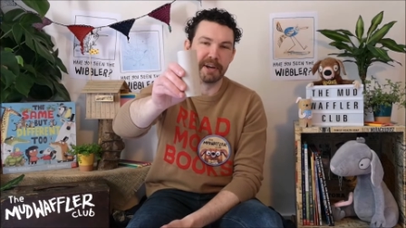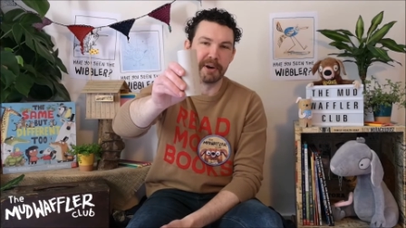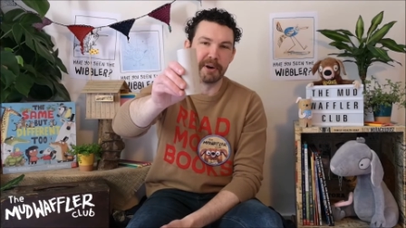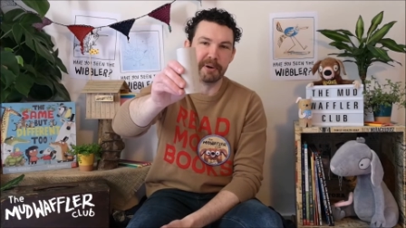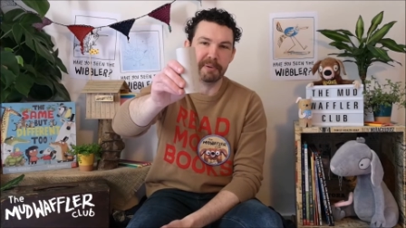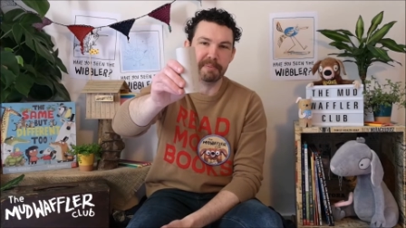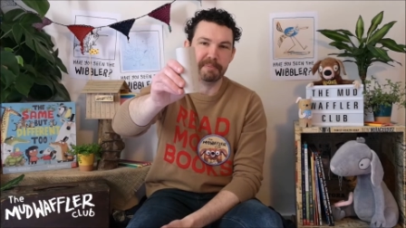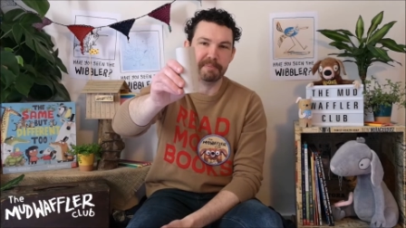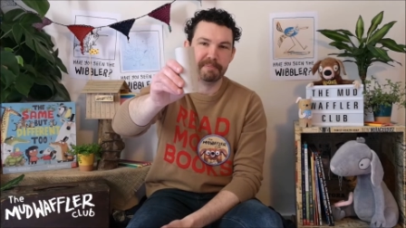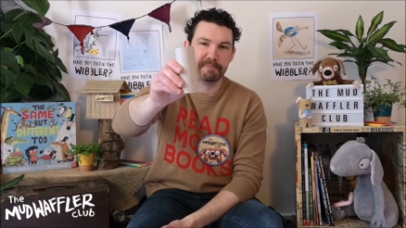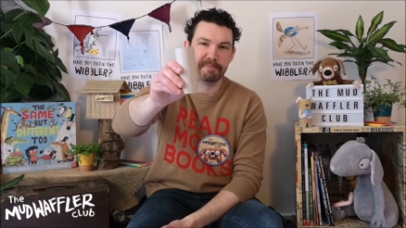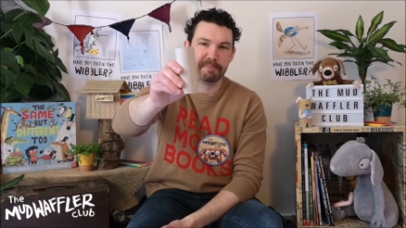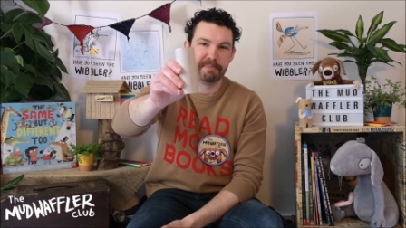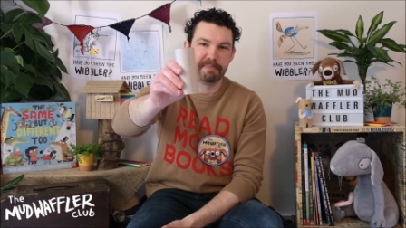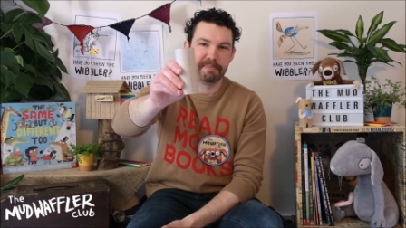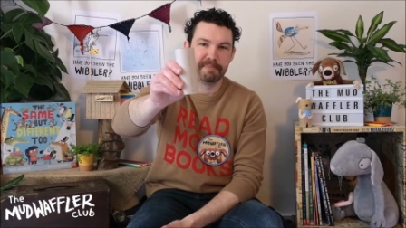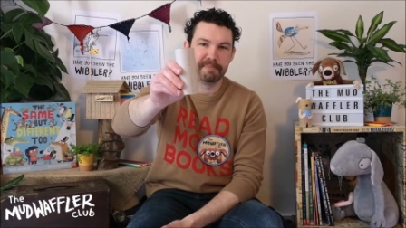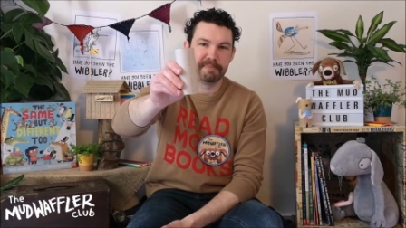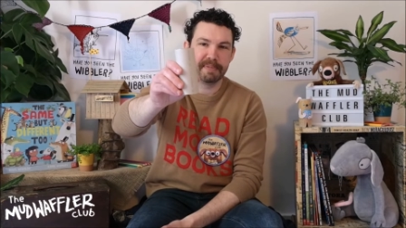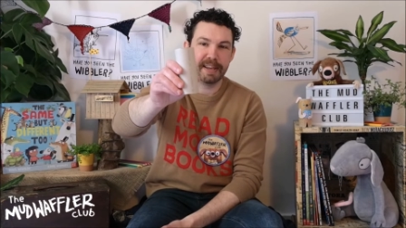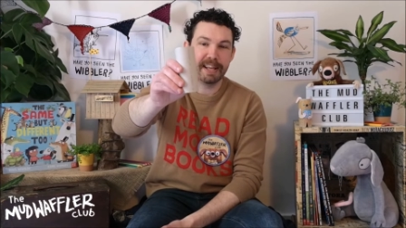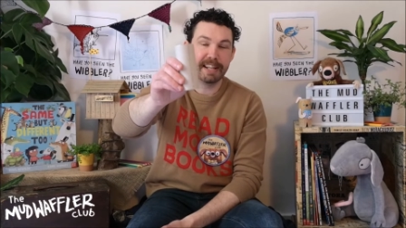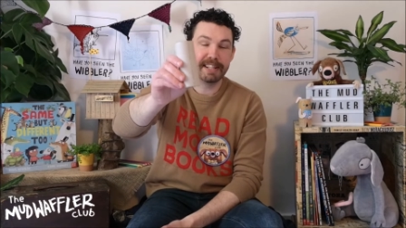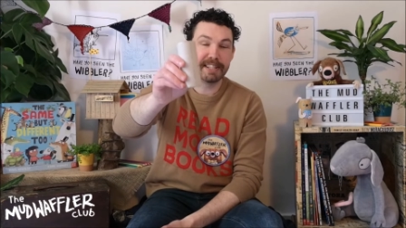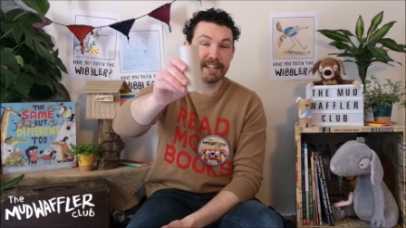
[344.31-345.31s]
home.
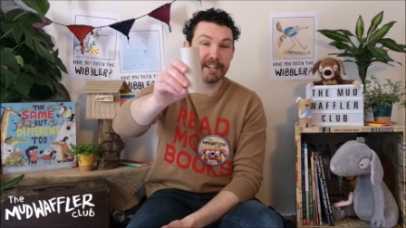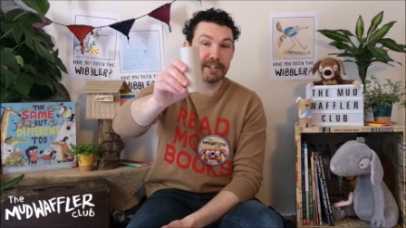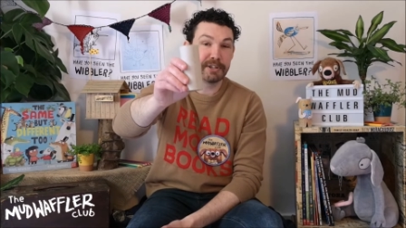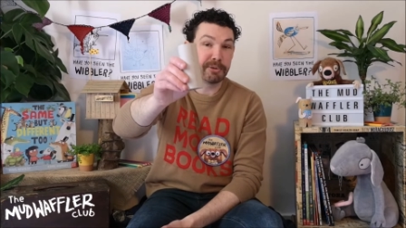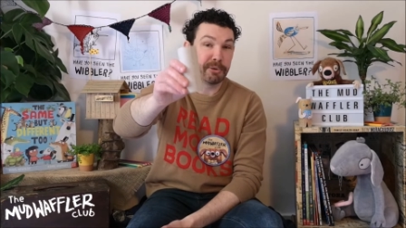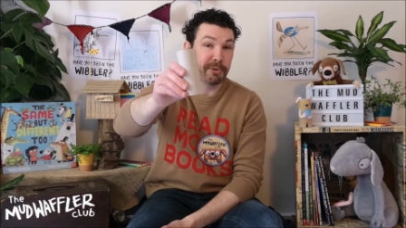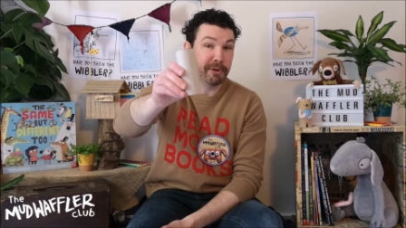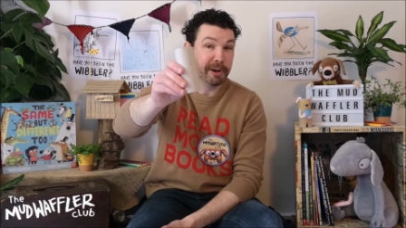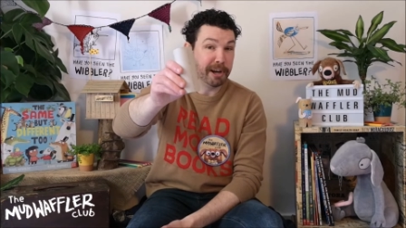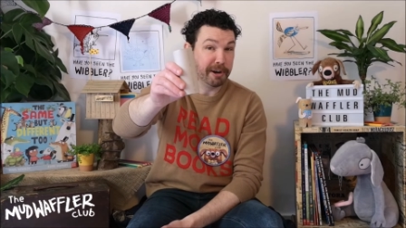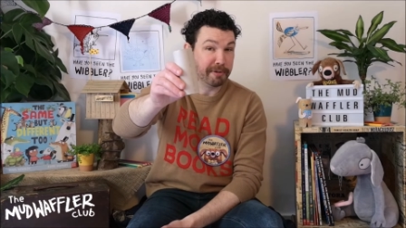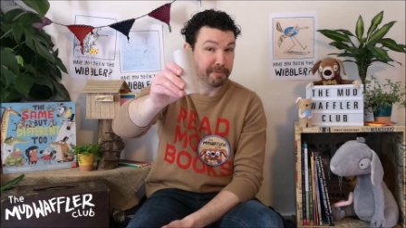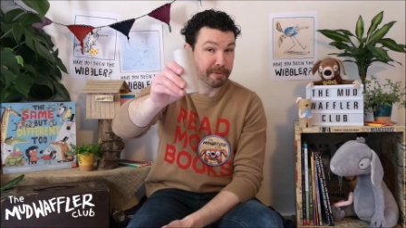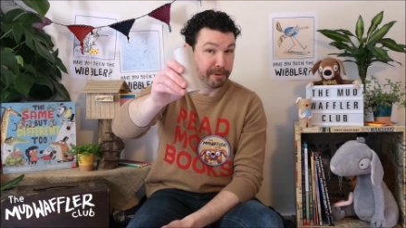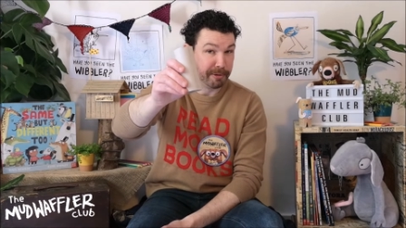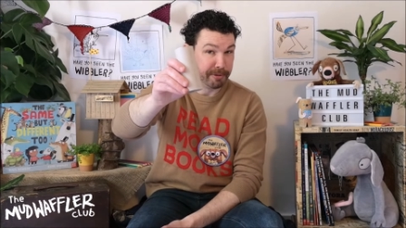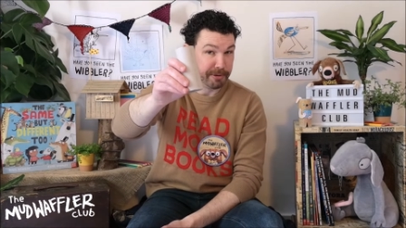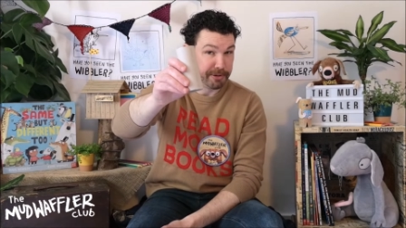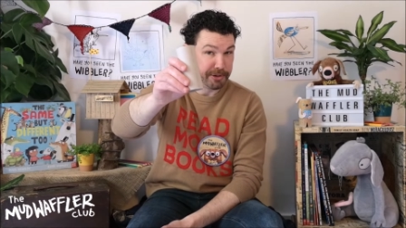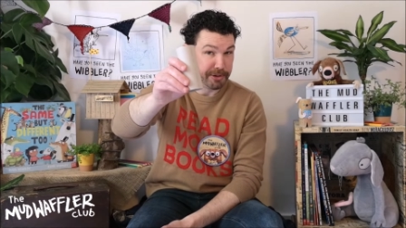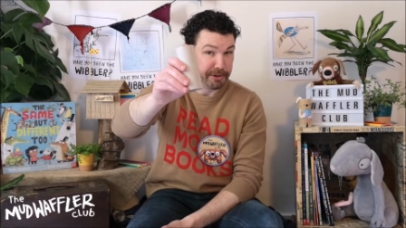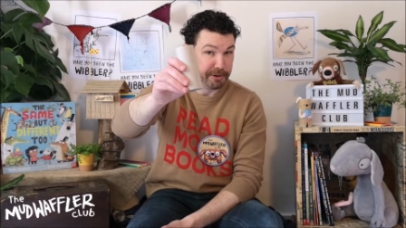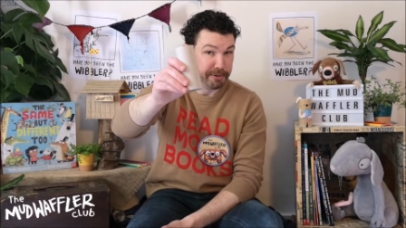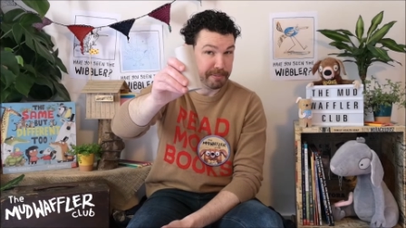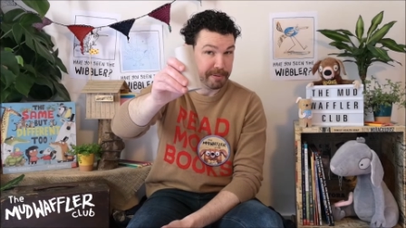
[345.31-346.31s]
It's a toilet roll
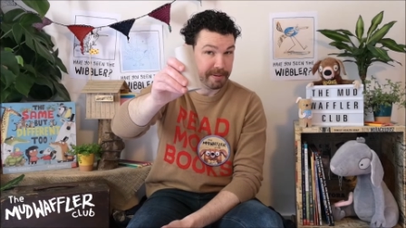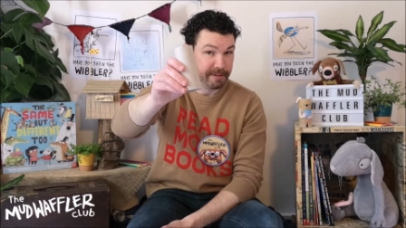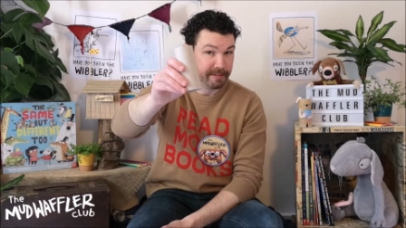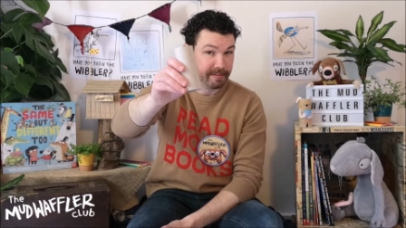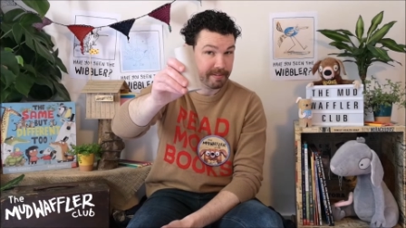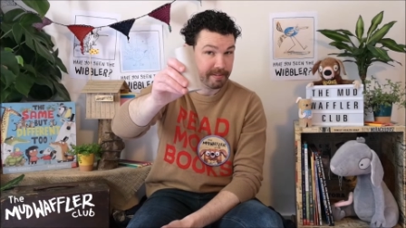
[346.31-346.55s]
tube.